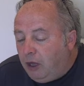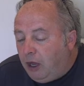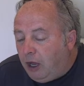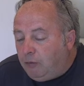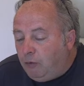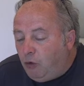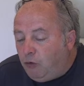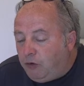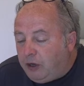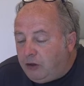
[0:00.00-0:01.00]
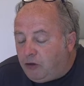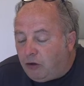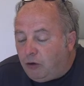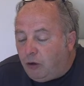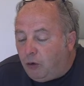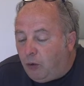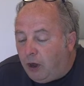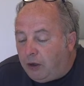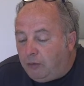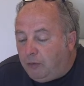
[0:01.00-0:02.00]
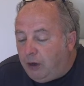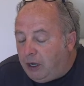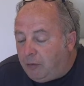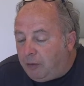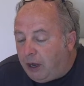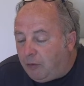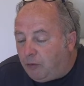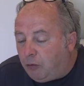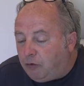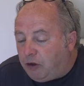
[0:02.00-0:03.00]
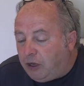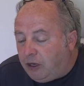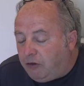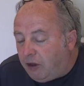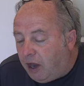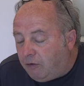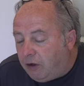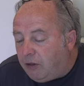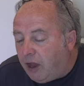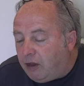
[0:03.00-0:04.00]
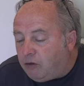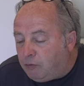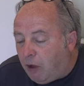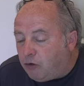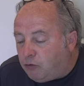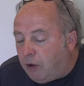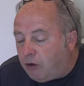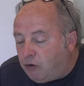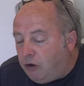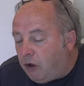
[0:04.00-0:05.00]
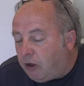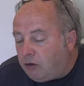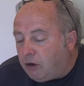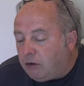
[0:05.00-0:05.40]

and move into a £1 million property in this area that is much, much nicer.